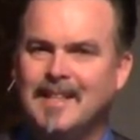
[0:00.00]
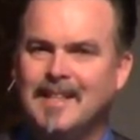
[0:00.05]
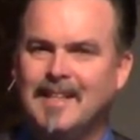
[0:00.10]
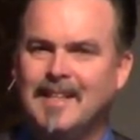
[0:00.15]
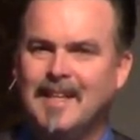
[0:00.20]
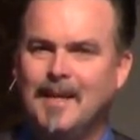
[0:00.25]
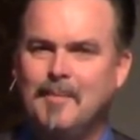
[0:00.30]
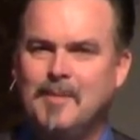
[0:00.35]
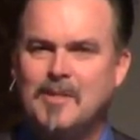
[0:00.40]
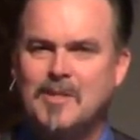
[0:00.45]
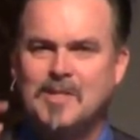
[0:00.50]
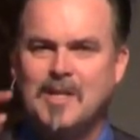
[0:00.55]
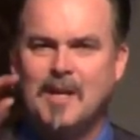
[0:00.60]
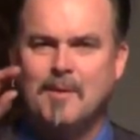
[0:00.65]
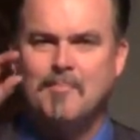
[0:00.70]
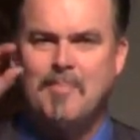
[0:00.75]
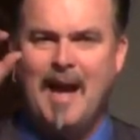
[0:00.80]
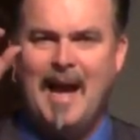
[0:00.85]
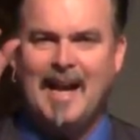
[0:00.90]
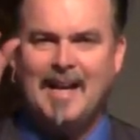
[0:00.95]
Let me just
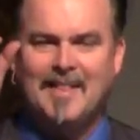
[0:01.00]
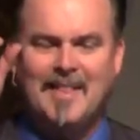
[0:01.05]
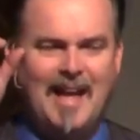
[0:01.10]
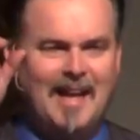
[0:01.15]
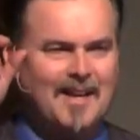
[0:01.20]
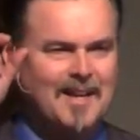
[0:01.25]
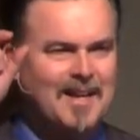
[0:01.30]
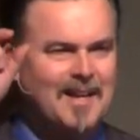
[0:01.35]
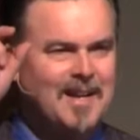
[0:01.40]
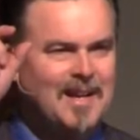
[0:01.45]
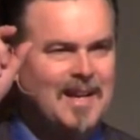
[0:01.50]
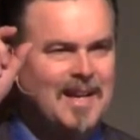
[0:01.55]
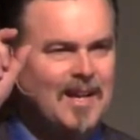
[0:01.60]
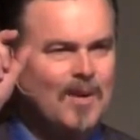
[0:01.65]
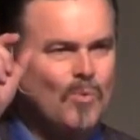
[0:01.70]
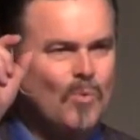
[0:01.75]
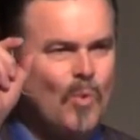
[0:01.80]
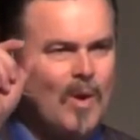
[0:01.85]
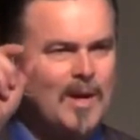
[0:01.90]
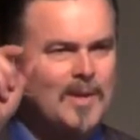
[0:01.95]
unpack that
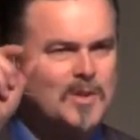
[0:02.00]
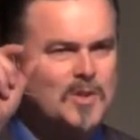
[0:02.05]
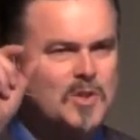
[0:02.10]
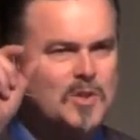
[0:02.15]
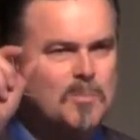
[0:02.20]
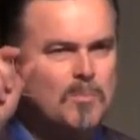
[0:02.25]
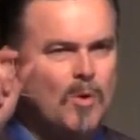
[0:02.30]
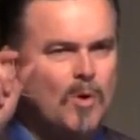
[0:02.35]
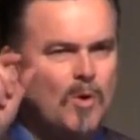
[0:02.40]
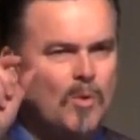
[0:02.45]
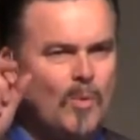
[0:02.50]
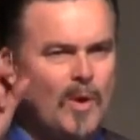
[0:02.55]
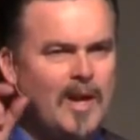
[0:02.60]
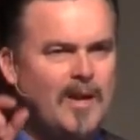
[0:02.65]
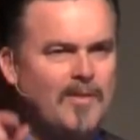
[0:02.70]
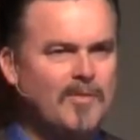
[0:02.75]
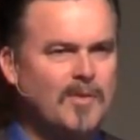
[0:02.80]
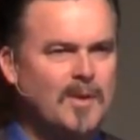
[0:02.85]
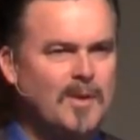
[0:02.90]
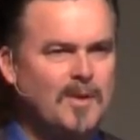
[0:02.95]
in one small way
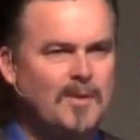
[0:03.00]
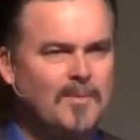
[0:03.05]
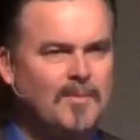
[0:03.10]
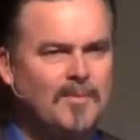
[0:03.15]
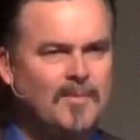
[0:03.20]
for you.